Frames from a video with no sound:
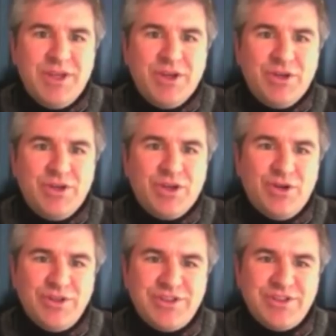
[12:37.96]

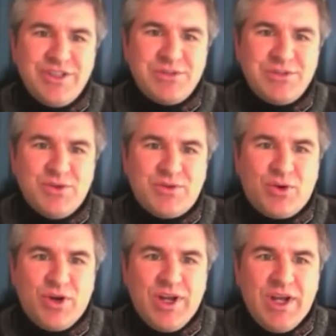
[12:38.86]
Yakult seems to have
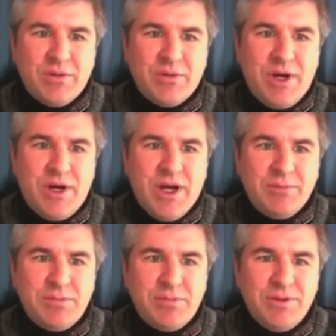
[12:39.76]
created a
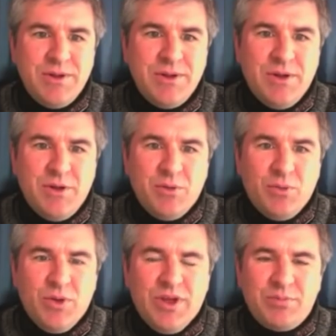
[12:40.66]
pipe
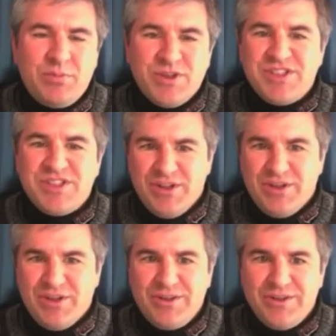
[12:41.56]
with
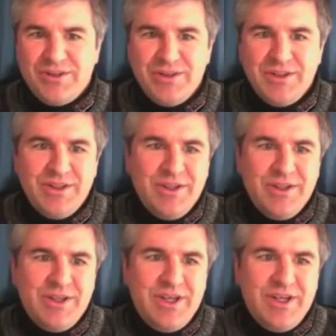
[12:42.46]
Brazil...
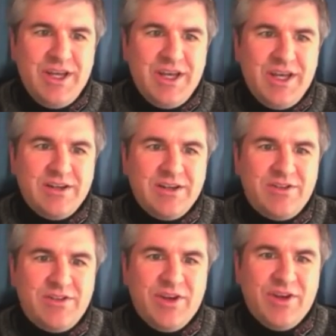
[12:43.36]

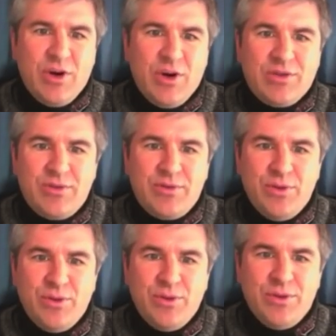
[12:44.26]
And they're going
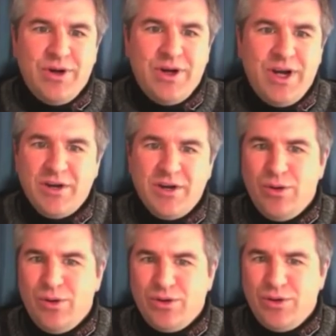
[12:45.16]
through
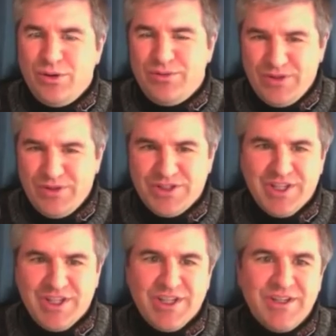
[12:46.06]
Hakuo
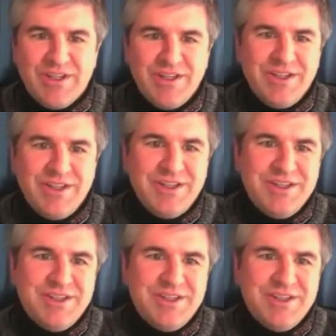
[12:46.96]
University to